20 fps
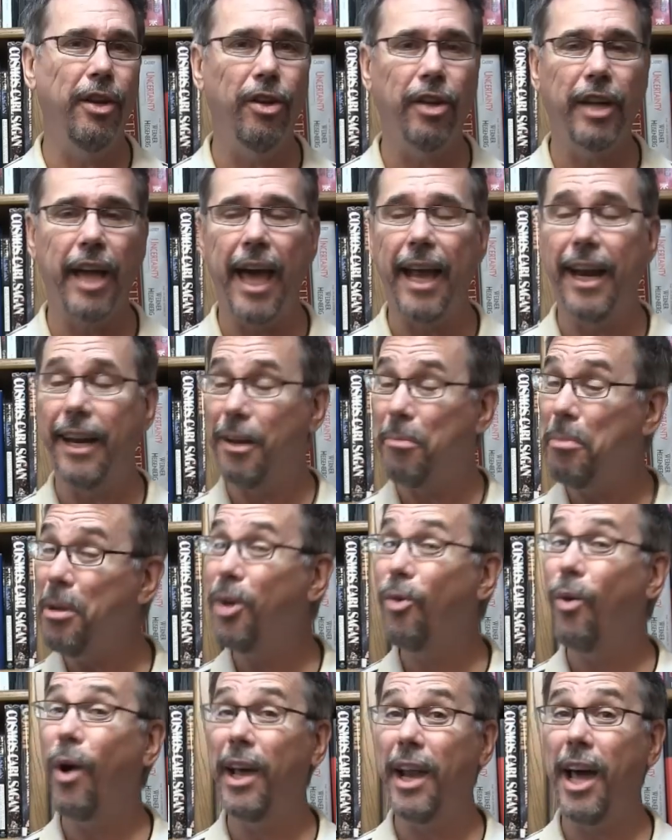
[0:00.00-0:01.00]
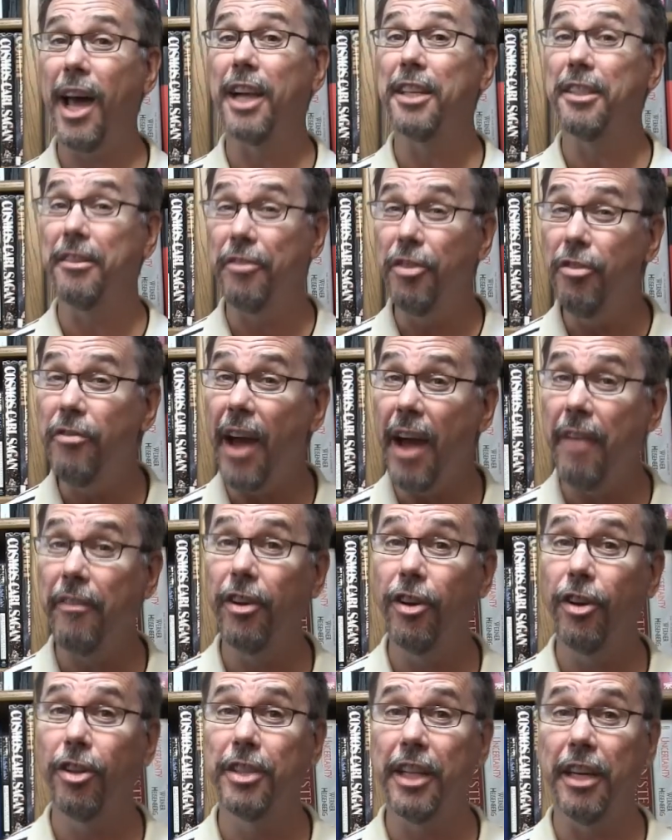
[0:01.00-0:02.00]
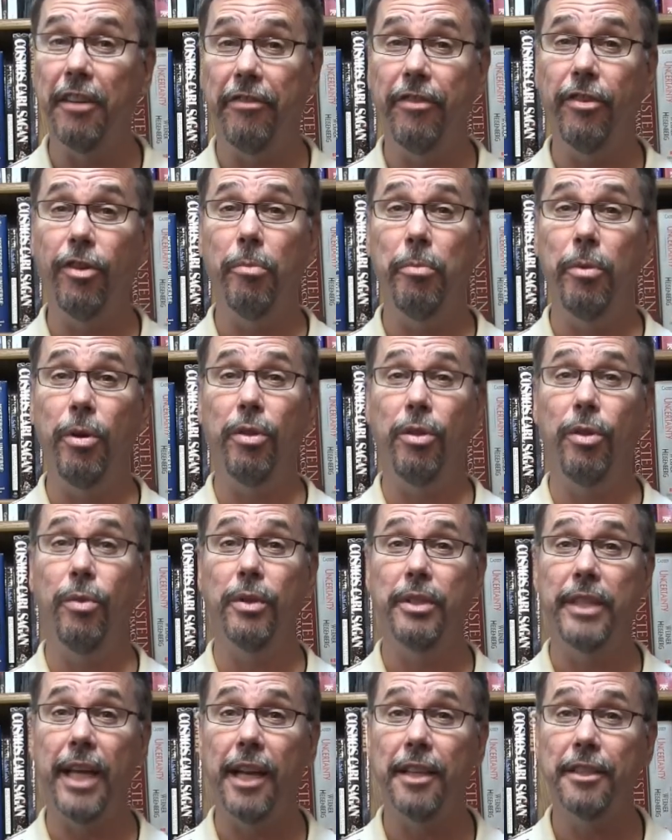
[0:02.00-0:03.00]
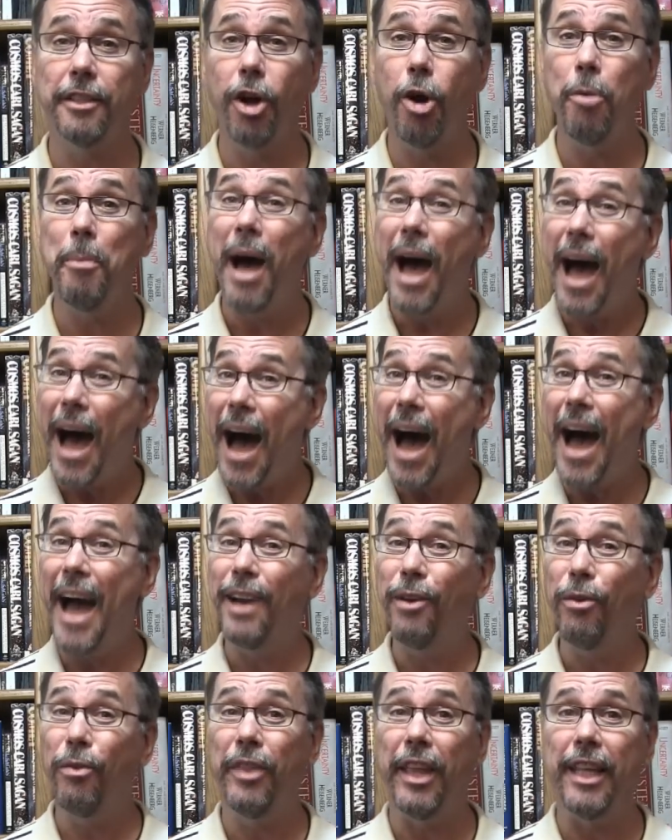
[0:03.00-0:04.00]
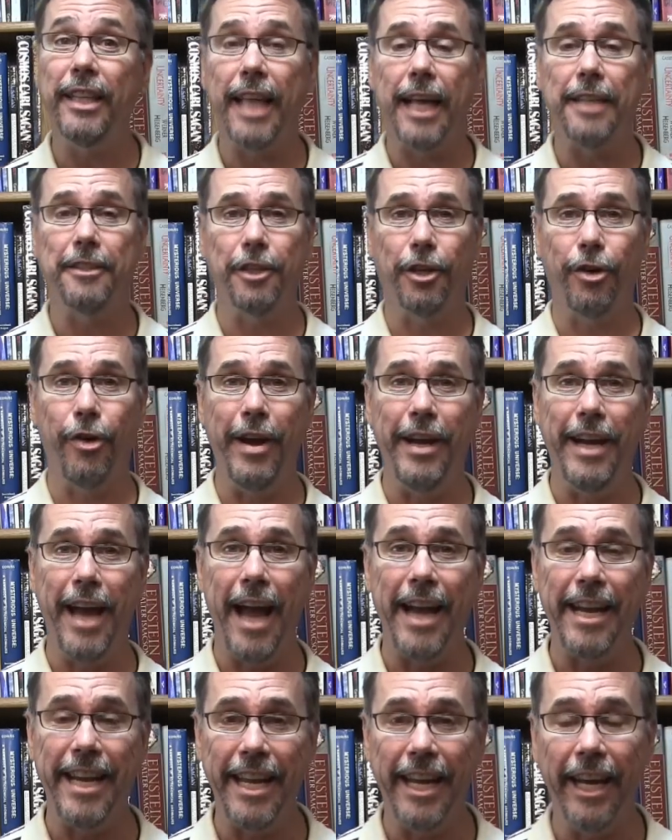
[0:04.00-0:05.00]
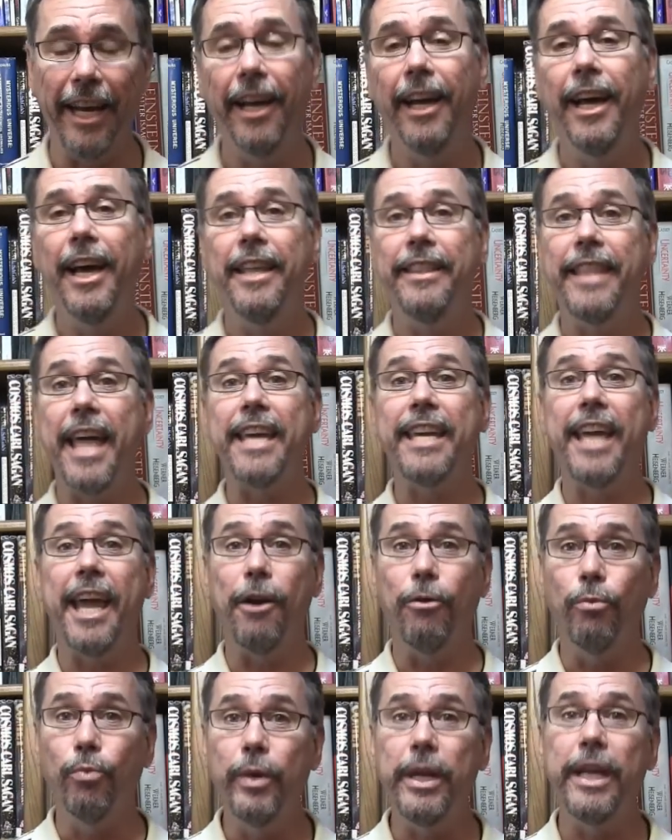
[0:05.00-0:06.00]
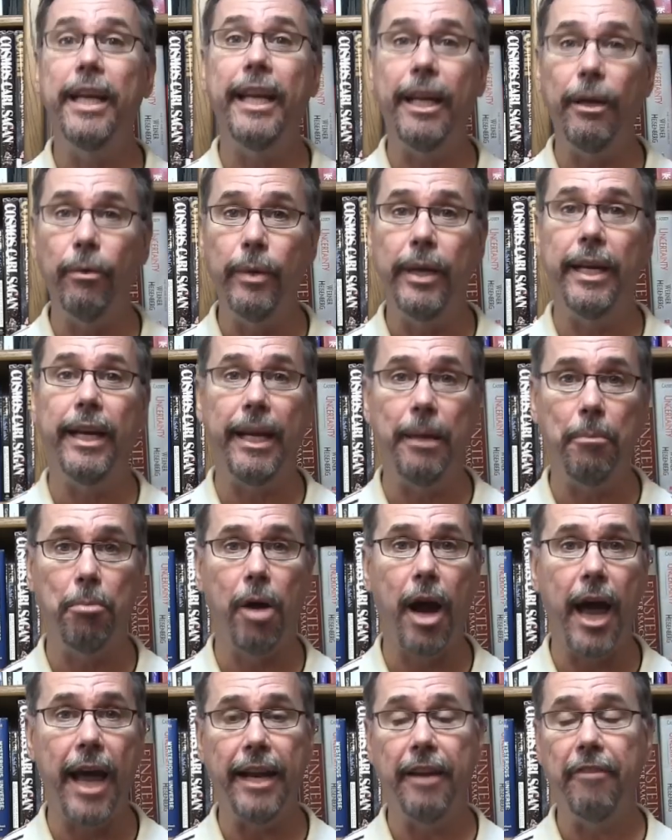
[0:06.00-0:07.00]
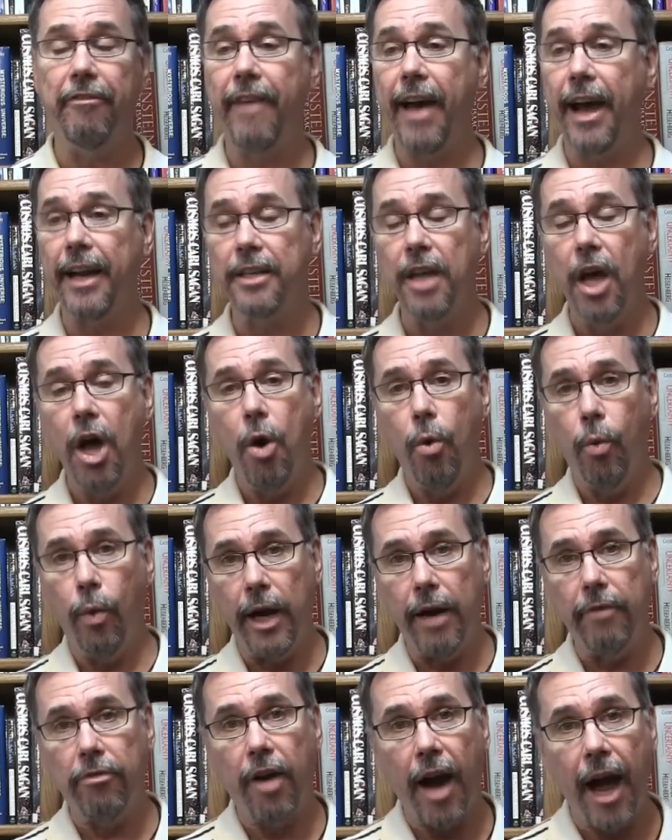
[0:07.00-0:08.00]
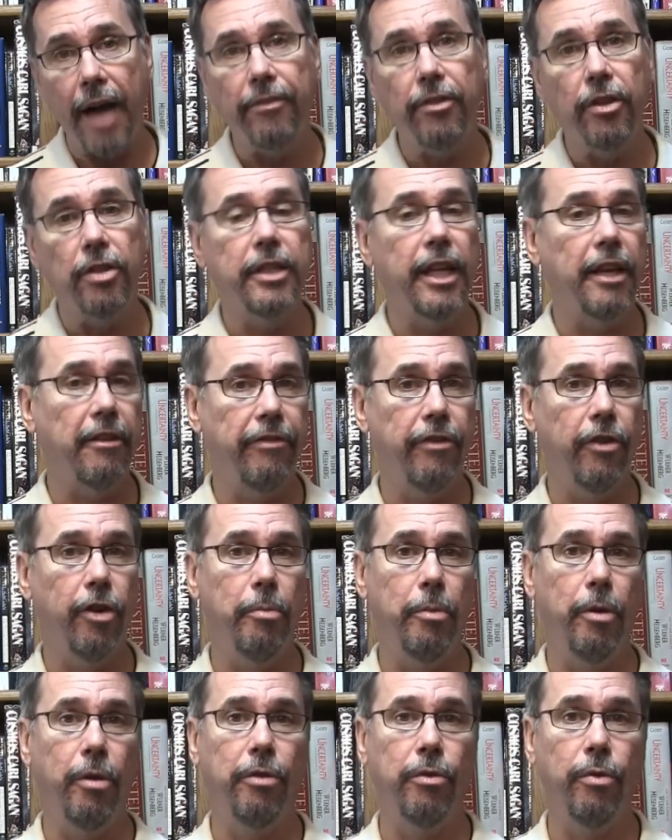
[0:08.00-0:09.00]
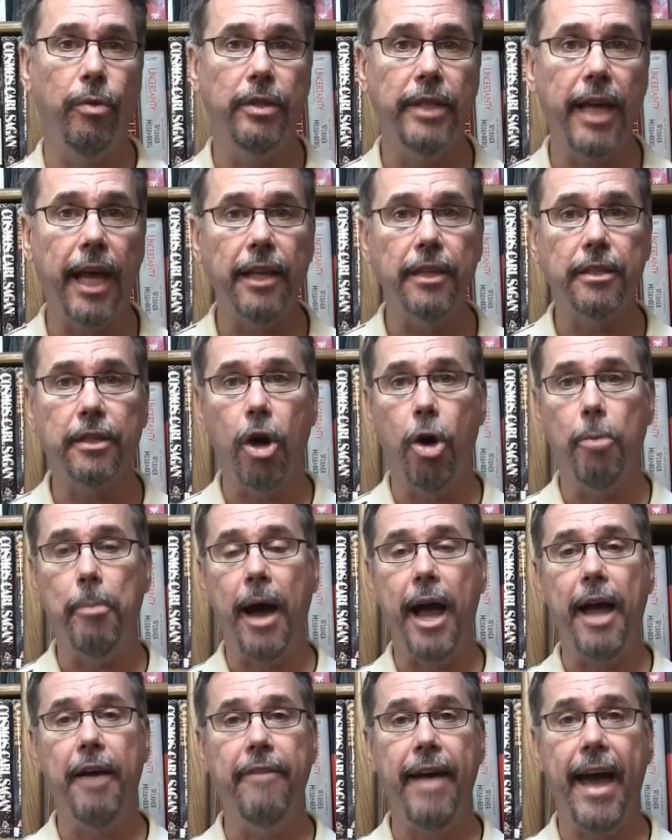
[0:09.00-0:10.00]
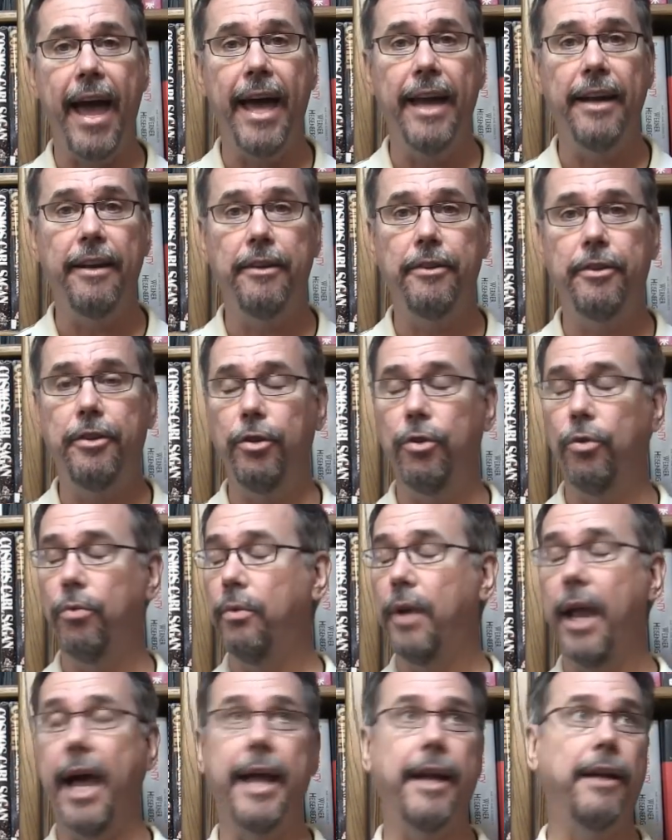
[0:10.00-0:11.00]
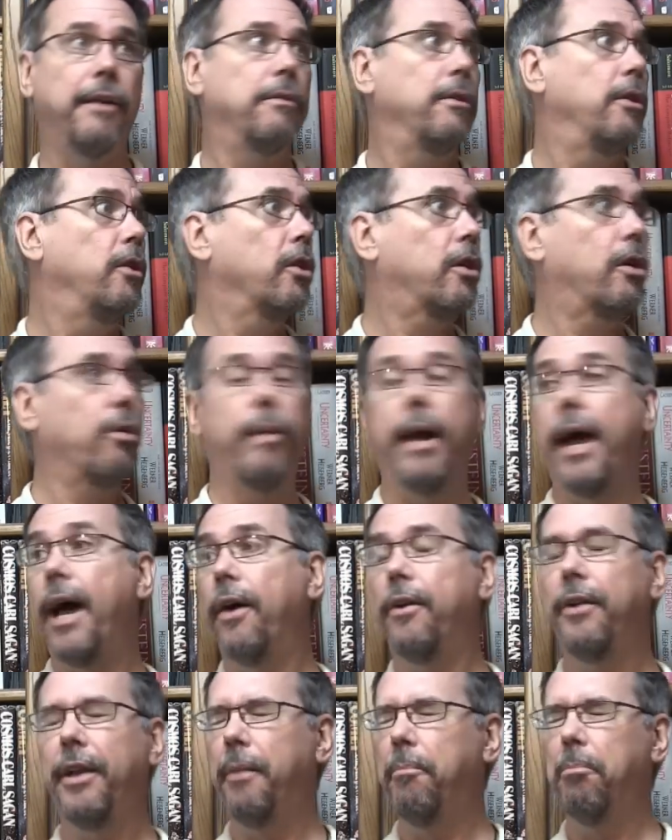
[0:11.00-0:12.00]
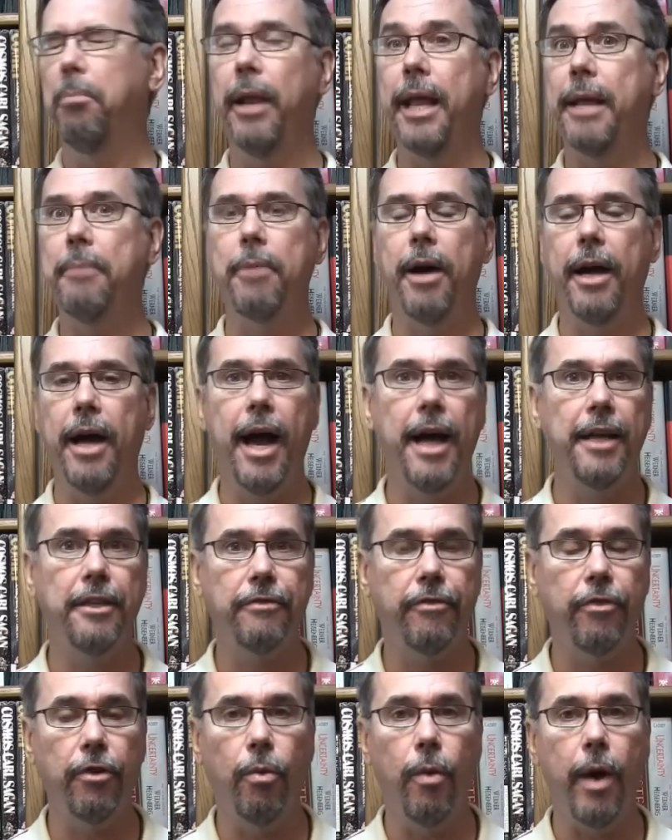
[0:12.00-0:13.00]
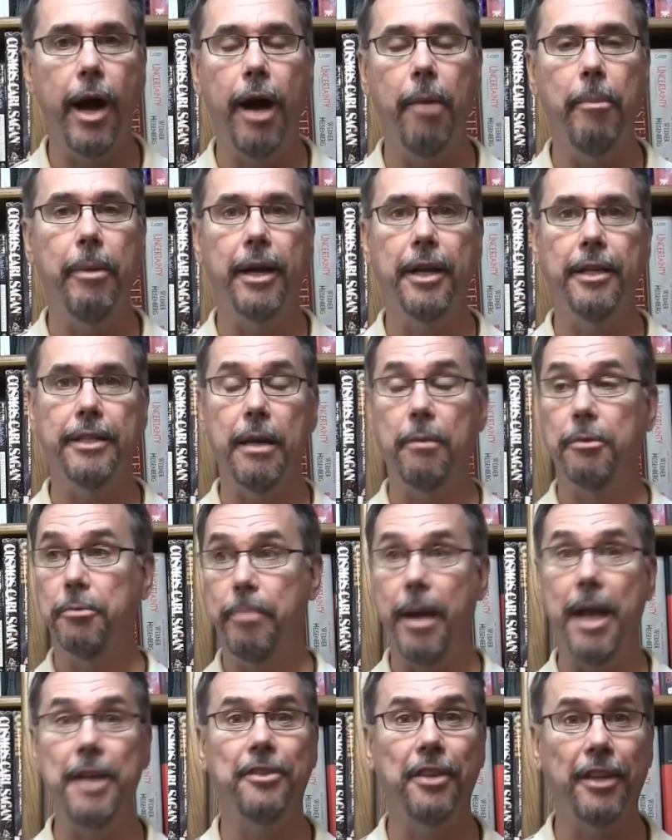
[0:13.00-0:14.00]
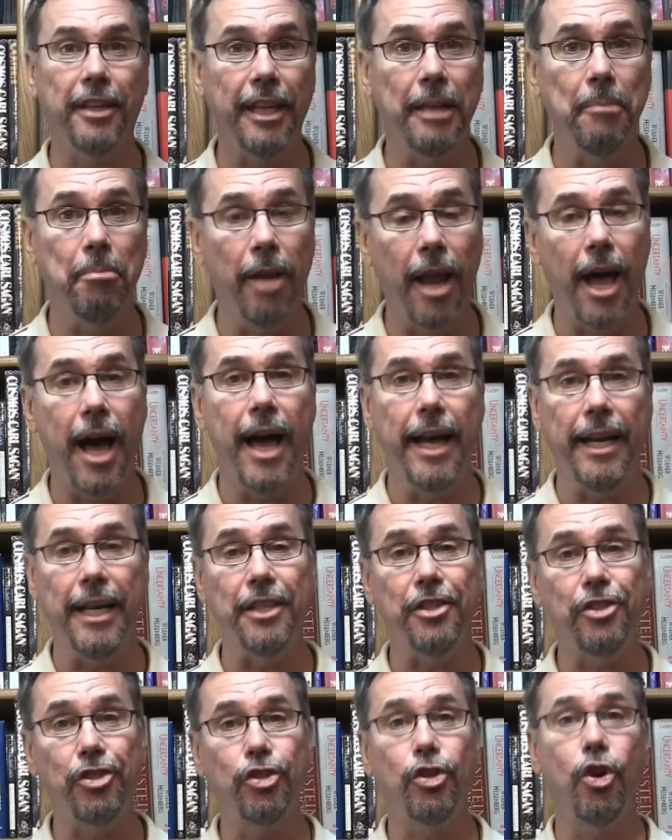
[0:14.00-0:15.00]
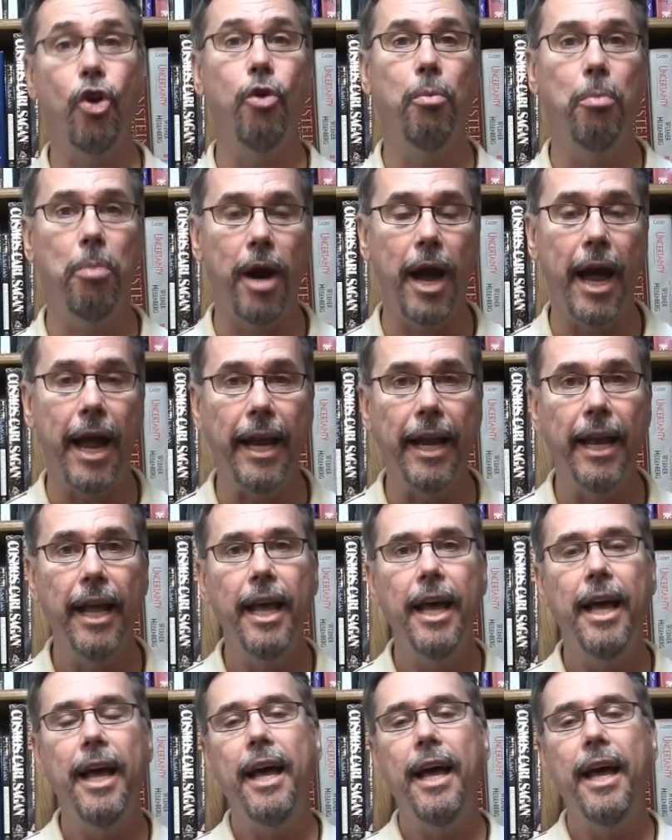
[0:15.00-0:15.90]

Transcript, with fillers: and look at it. To be quite honest, if you've ever looked at a full moon through a telescope, I don't think that's a great idea. They get really, really bright. In fact, whenever I've looked at a full moon through a telescope, I have had to like look around and blink my eyes for a while because I was basically blind. It's so bright.